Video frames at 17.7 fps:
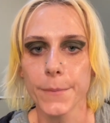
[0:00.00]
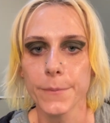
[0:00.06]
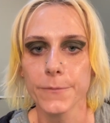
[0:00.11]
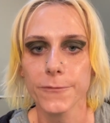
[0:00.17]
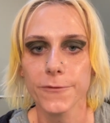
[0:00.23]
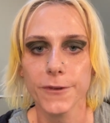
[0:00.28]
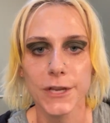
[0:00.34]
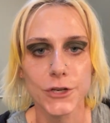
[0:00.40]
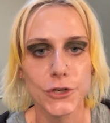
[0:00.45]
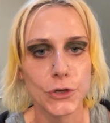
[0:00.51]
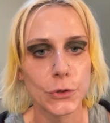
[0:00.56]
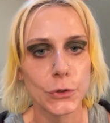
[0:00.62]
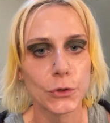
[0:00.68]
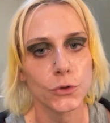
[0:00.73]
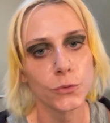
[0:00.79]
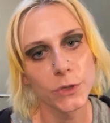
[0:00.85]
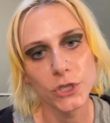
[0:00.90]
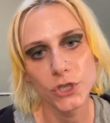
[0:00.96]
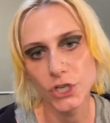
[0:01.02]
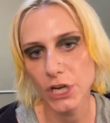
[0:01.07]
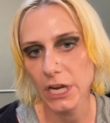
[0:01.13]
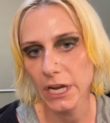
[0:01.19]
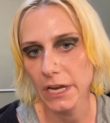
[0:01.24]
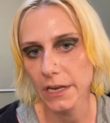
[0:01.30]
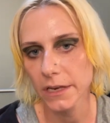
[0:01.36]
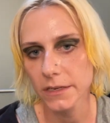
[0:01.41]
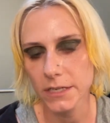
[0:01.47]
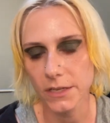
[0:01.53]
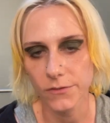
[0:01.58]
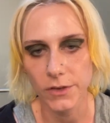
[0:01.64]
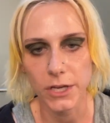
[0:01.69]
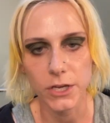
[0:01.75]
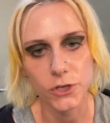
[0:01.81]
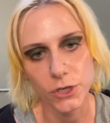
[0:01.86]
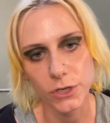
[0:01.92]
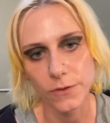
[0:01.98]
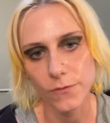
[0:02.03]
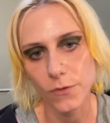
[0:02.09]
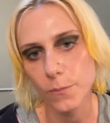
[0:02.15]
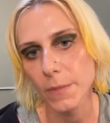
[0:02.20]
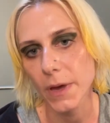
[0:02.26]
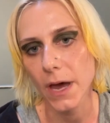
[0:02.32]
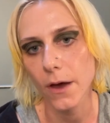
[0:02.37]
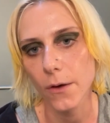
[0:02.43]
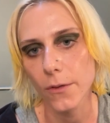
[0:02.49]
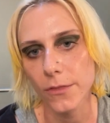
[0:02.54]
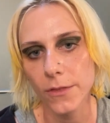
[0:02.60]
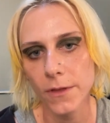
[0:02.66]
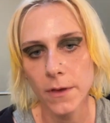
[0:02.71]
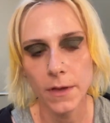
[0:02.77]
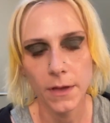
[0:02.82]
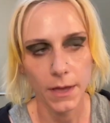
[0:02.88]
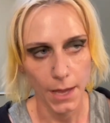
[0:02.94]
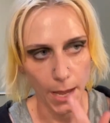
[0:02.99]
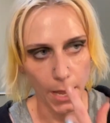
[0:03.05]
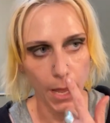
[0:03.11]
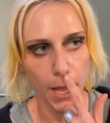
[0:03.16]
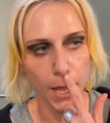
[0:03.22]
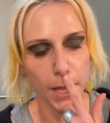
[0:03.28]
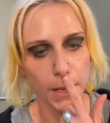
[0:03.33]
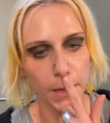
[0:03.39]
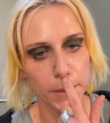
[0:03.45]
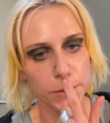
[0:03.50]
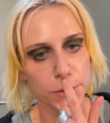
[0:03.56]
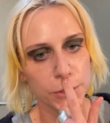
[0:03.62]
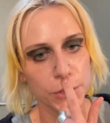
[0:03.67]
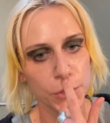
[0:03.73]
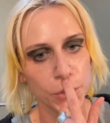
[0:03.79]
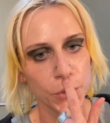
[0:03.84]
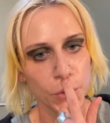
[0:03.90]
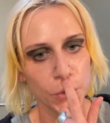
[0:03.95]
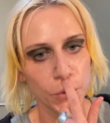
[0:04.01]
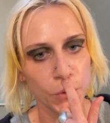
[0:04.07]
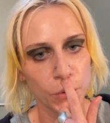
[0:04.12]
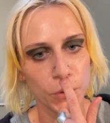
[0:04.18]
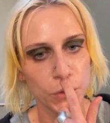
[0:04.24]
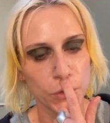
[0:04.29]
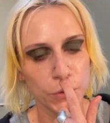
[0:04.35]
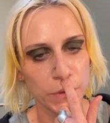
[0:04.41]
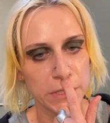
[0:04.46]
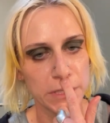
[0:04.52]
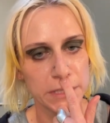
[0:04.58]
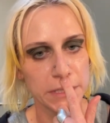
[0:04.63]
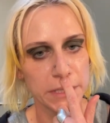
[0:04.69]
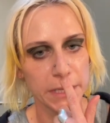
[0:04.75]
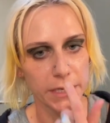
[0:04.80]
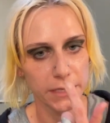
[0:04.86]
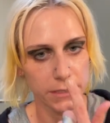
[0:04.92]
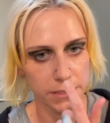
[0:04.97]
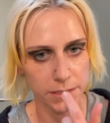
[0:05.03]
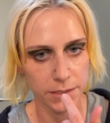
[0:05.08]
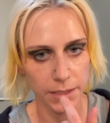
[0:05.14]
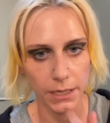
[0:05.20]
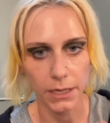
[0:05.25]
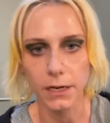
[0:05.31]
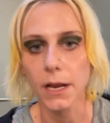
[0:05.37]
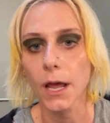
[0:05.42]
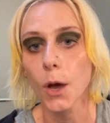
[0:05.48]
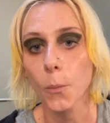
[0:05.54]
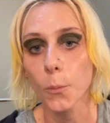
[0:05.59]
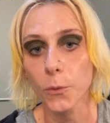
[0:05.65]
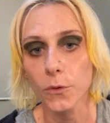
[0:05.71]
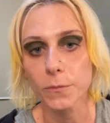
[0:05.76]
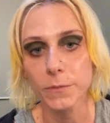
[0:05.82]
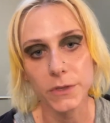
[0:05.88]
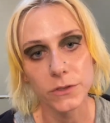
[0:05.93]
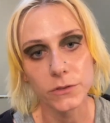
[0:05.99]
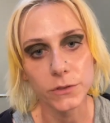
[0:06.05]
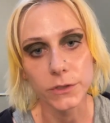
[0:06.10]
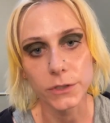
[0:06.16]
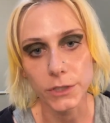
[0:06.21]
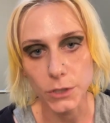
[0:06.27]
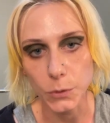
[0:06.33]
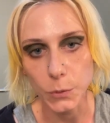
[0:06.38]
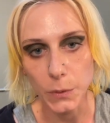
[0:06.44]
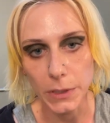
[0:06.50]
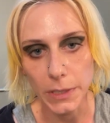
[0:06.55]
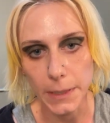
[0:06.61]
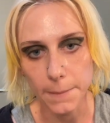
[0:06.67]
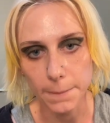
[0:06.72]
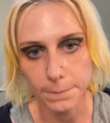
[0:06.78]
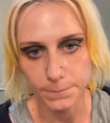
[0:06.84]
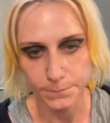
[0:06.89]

facial twitching, deviation of the mouth, and D26 can help with mental acuity.